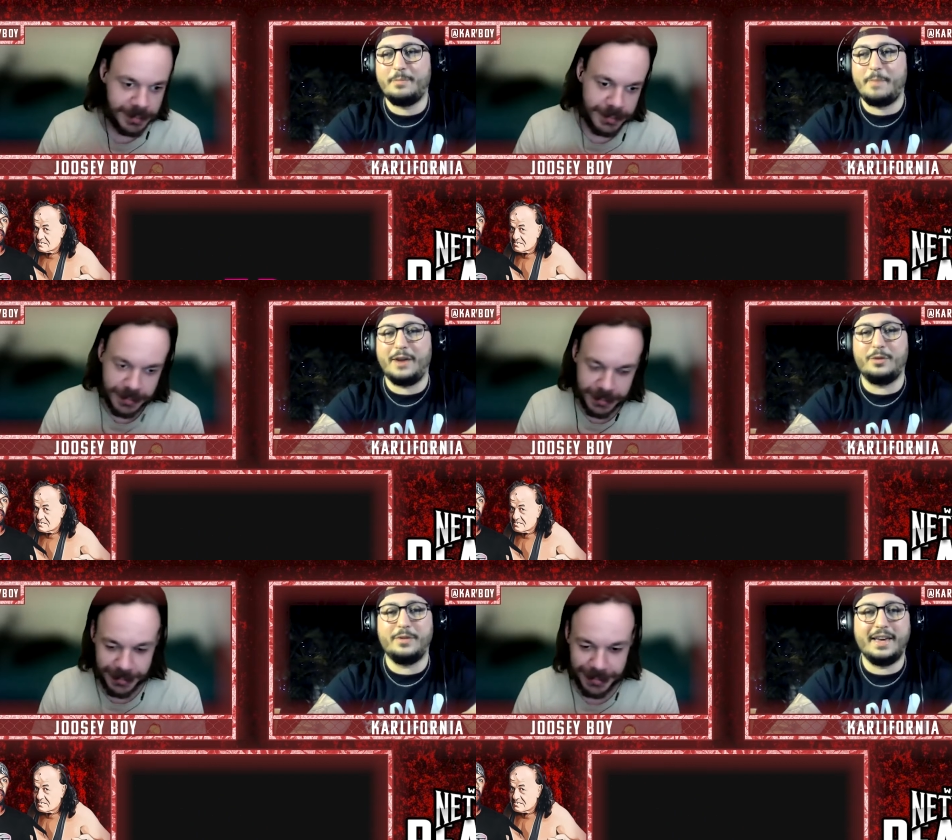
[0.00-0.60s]

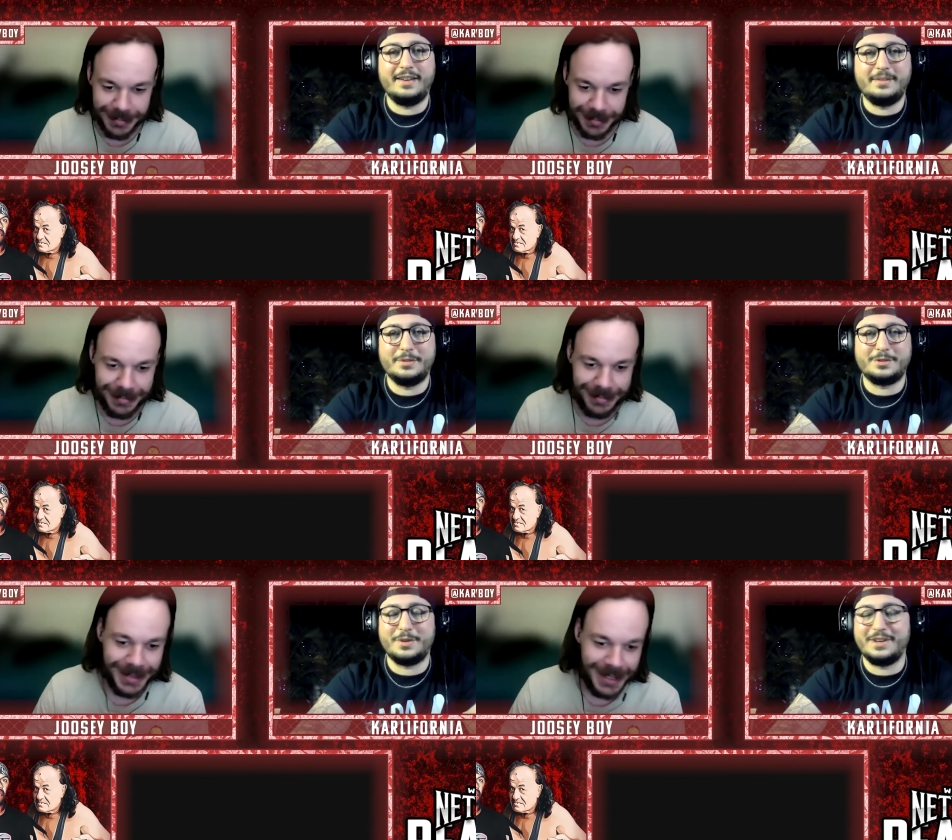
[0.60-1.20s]
Speaker 1: a battle
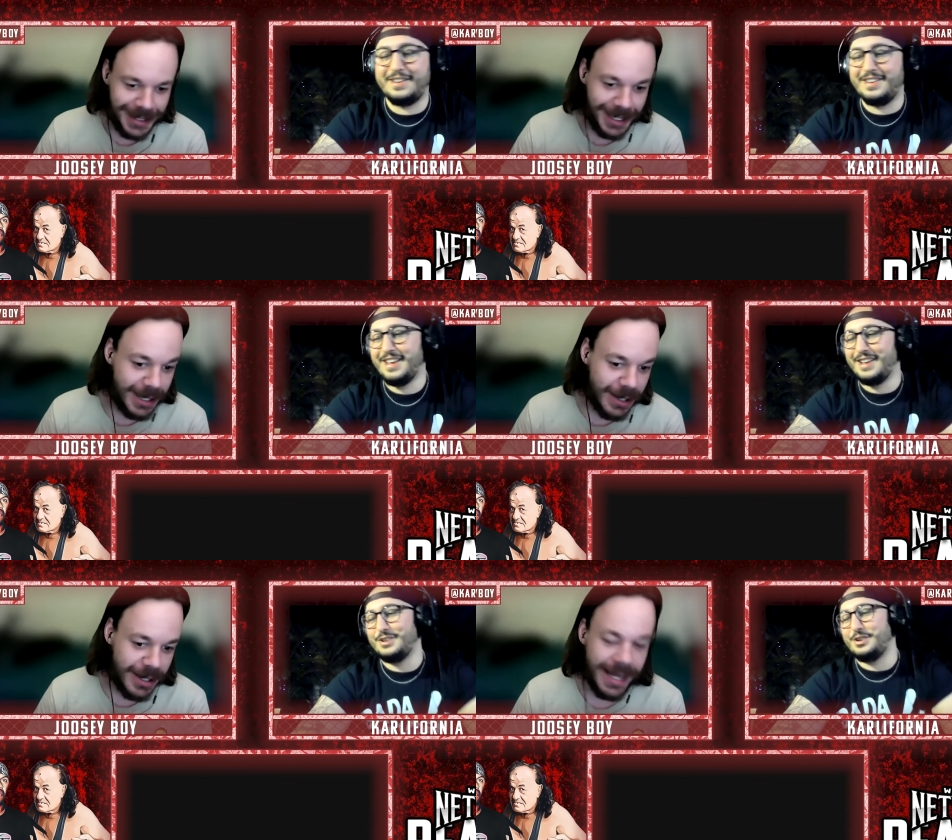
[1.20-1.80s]
there between
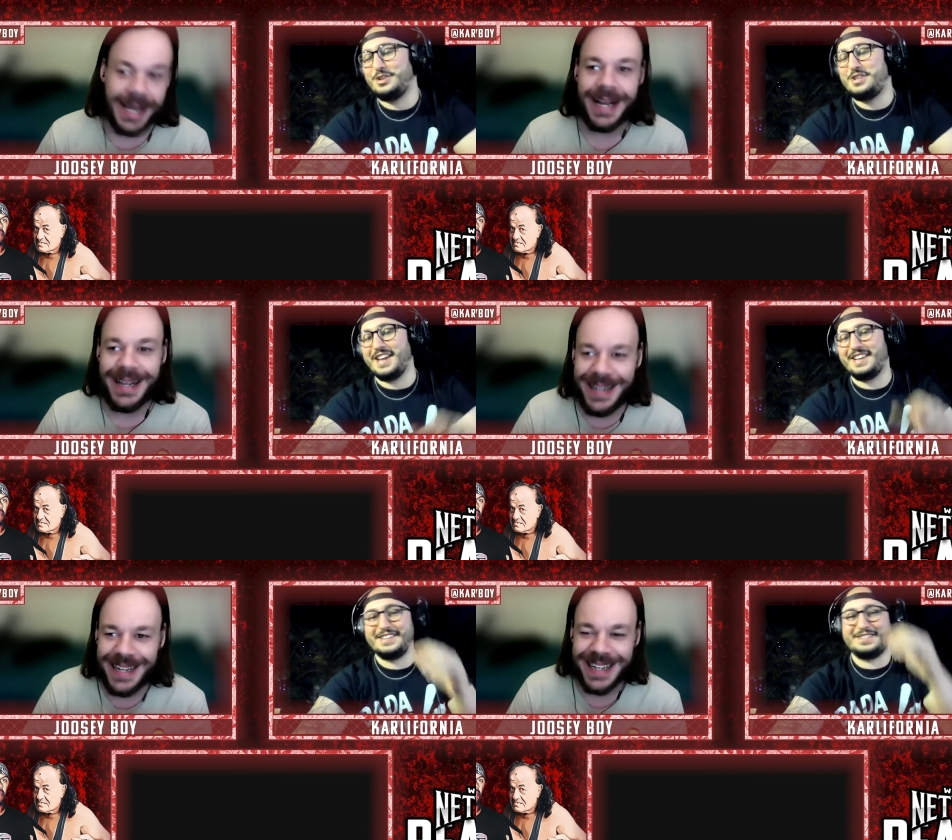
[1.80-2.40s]
New
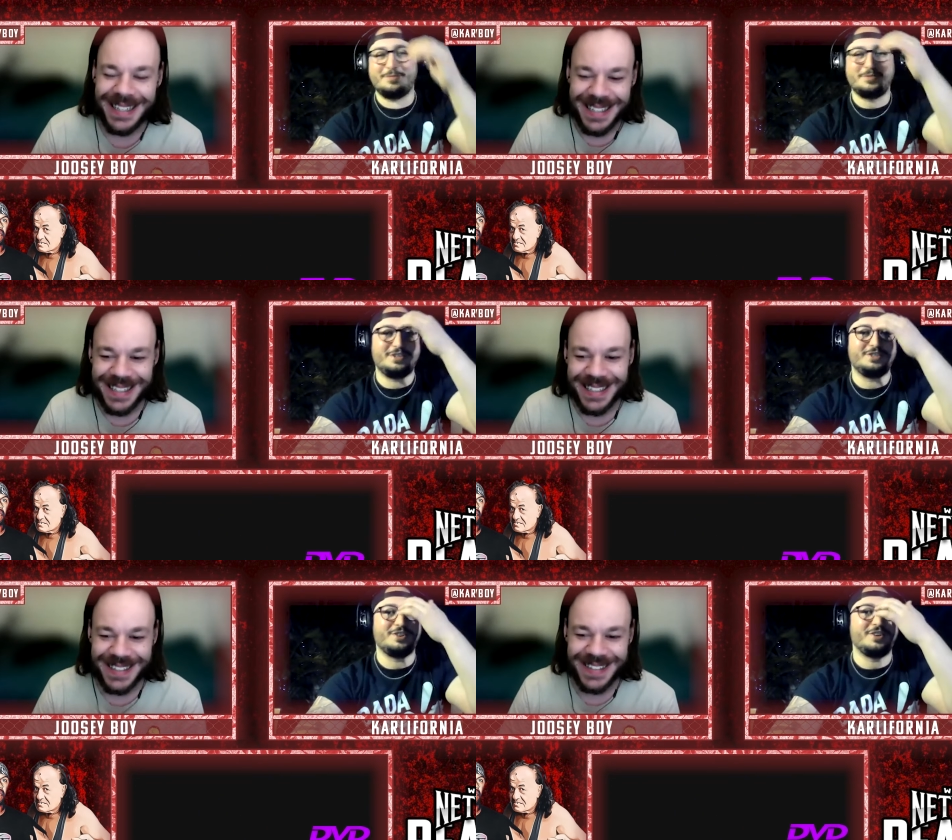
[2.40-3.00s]
Jack and
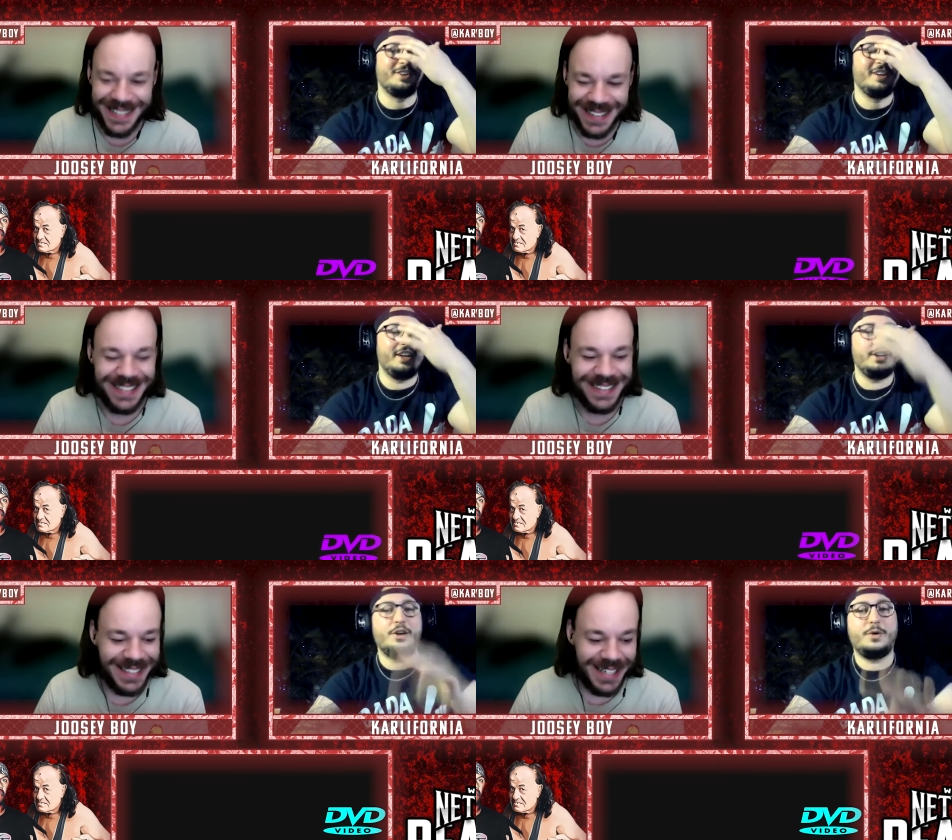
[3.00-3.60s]
Gypsy
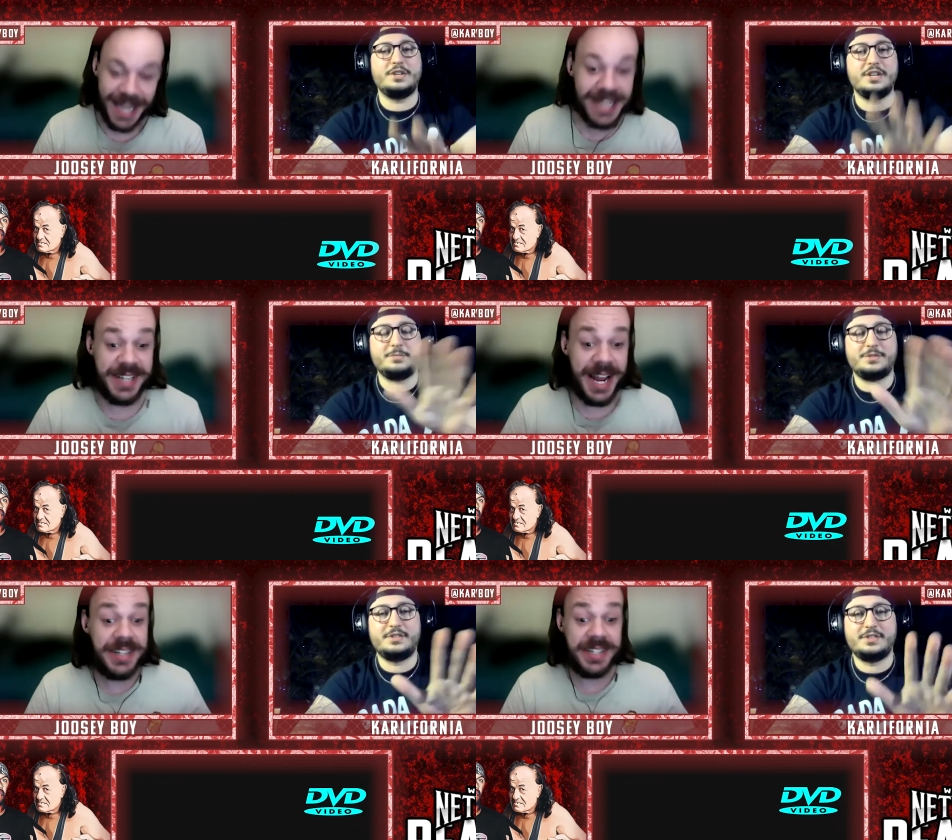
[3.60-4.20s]
Joe. You know,
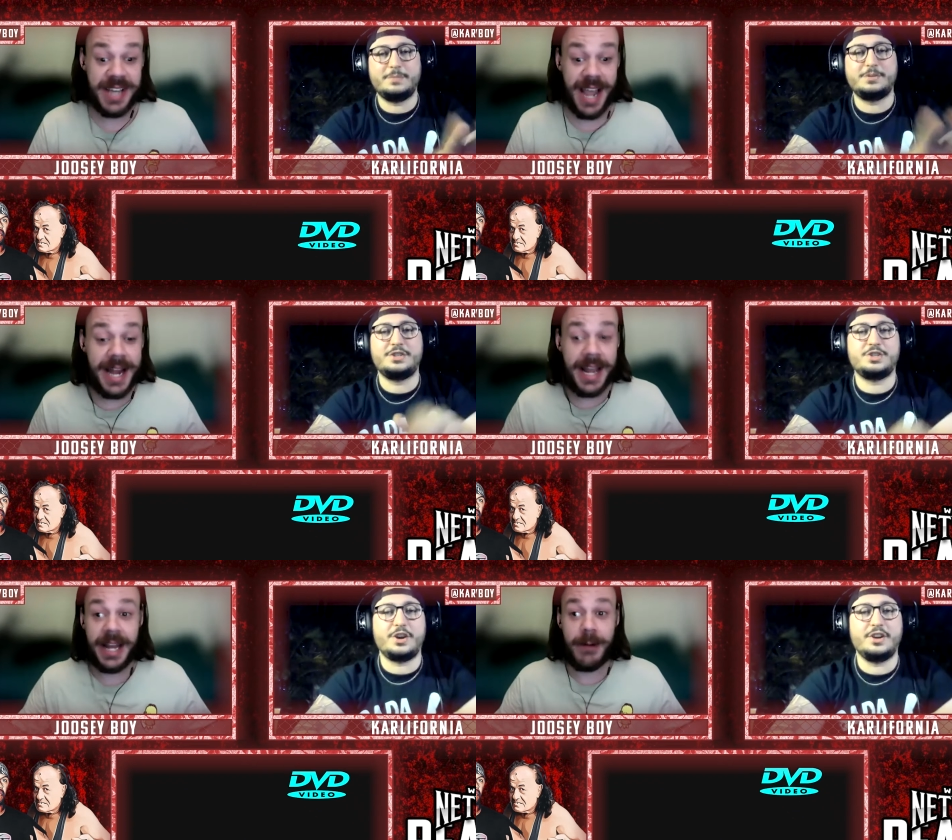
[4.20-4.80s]
it's
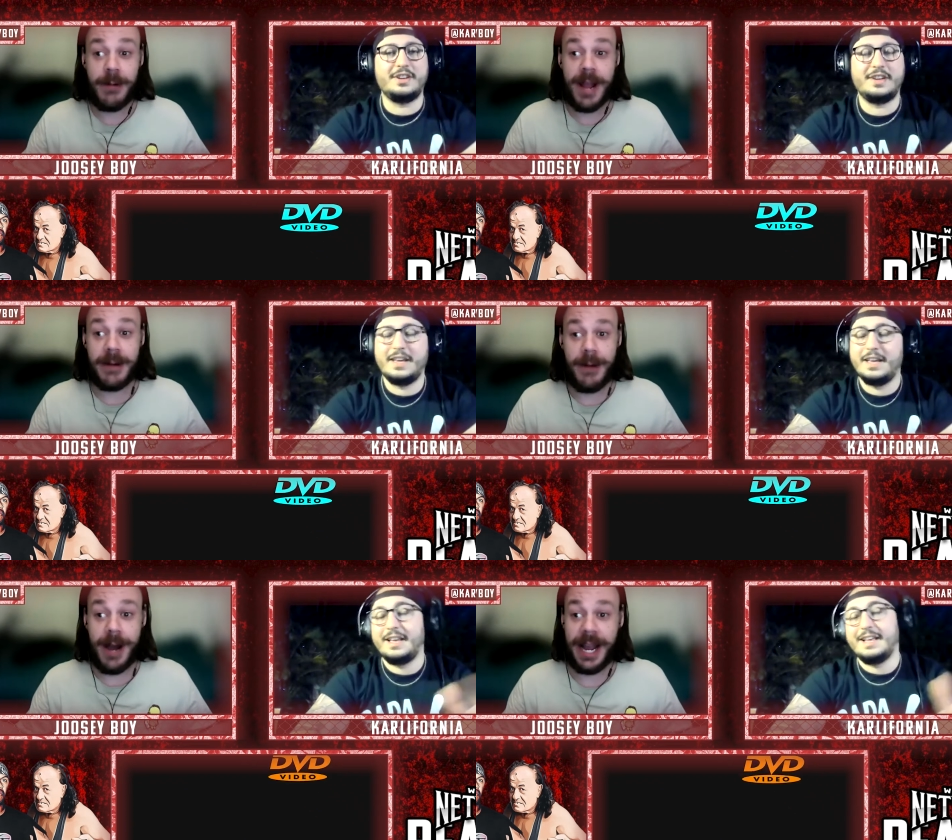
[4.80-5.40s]
entertaining in a
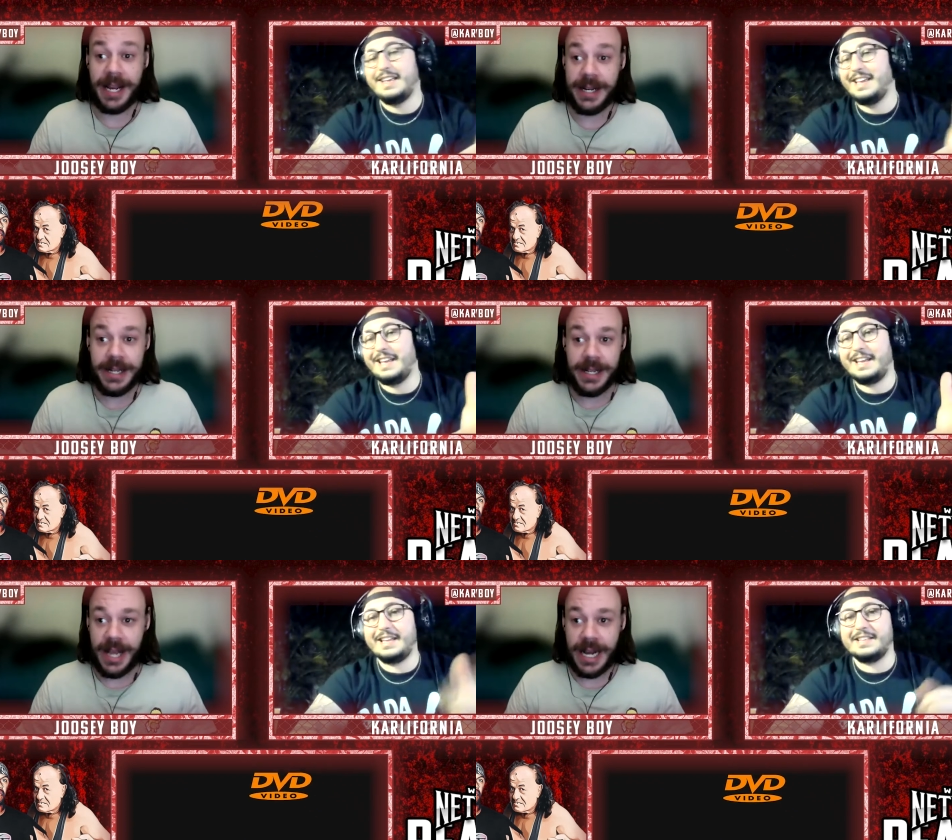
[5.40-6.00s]
weird way. Like, it